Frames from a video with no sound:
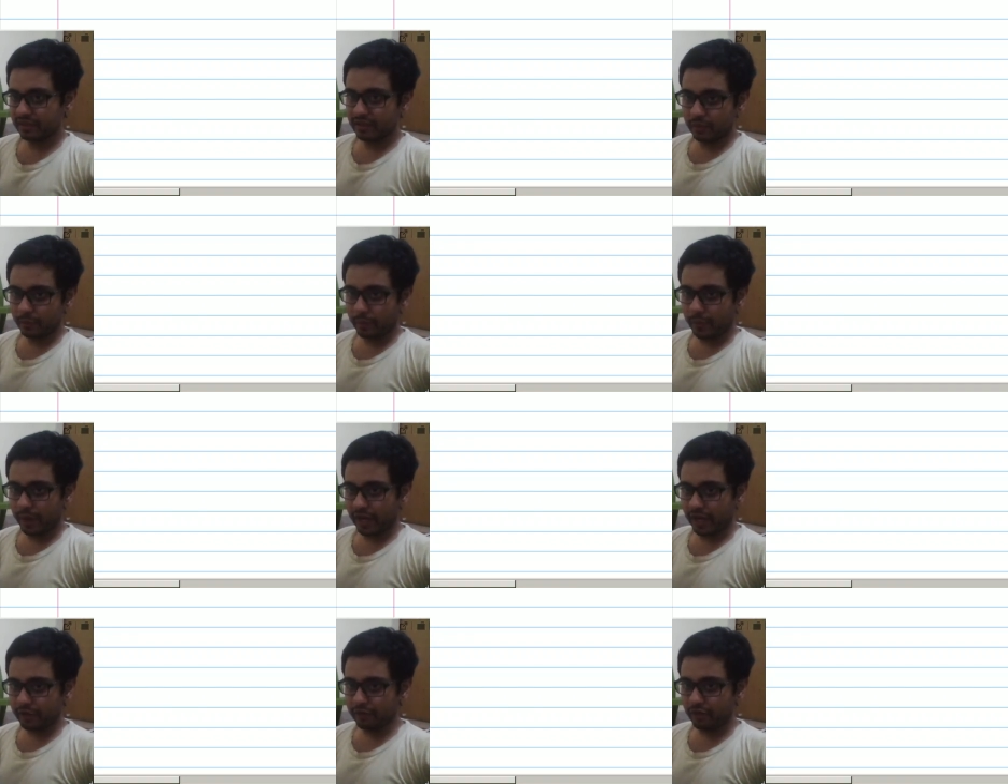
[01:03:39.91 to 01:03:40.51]

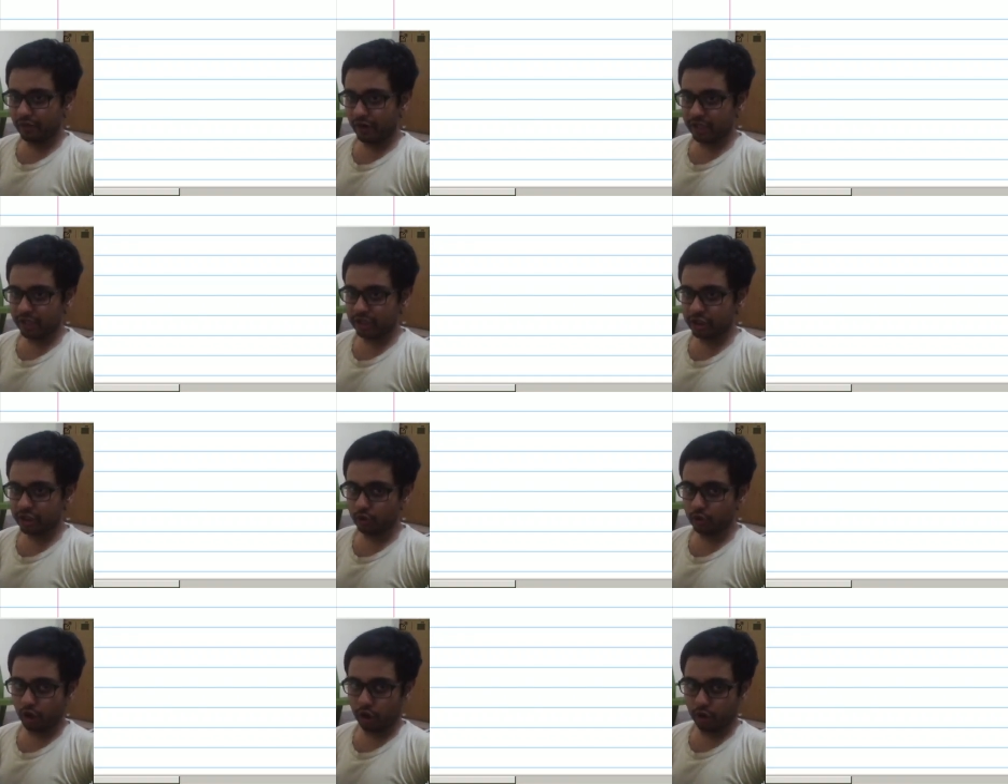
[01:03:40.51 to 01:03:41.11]
by virtue
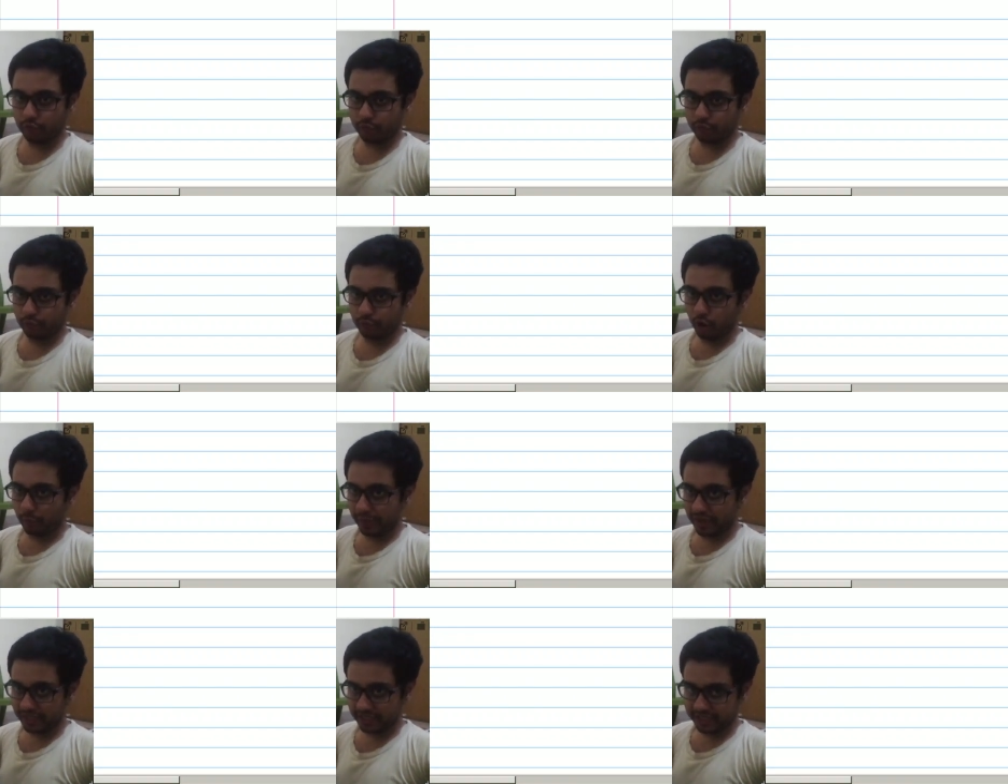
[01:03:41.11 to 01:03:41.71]
of
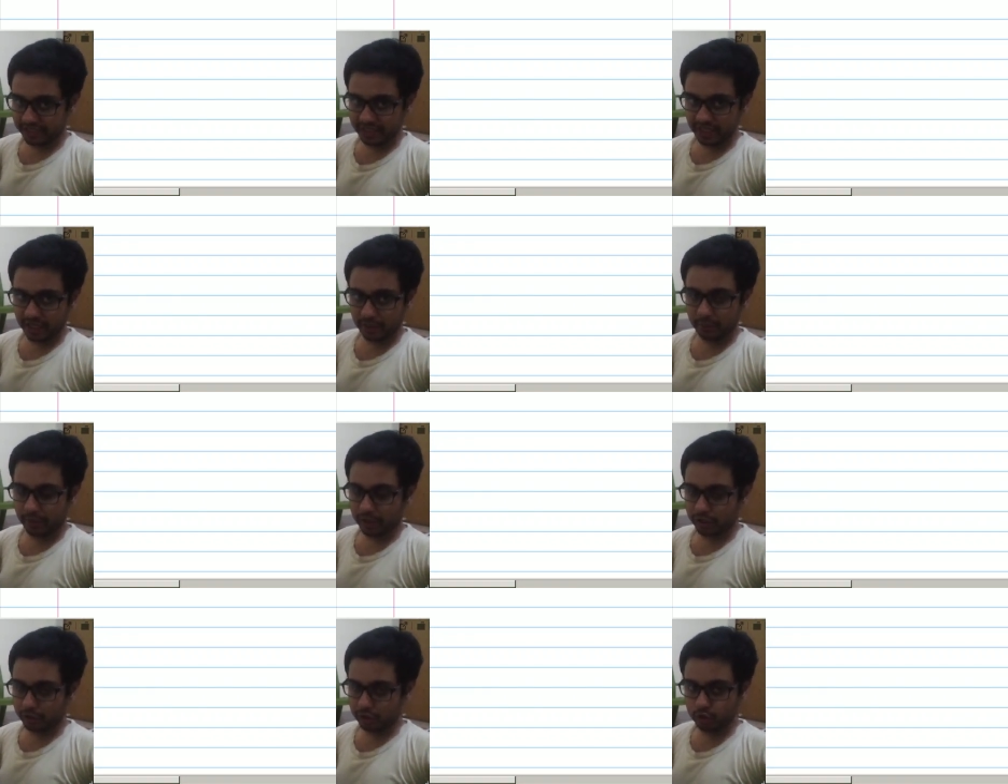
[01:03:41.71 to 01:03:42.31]
property
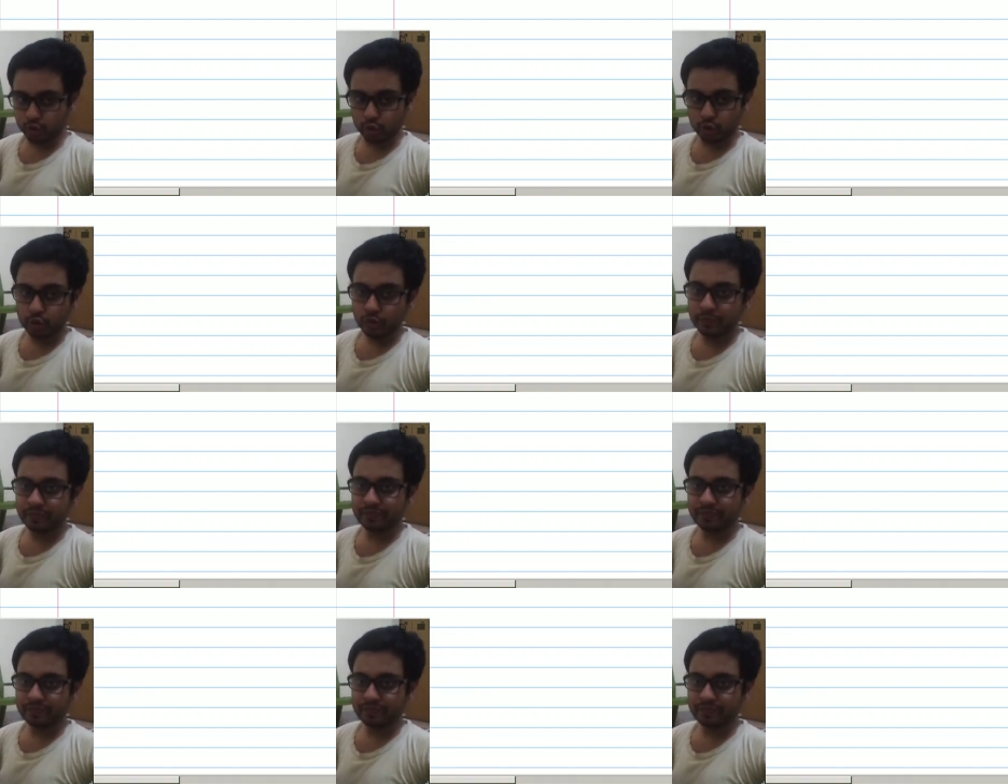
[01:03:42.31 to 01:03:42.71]
number 2.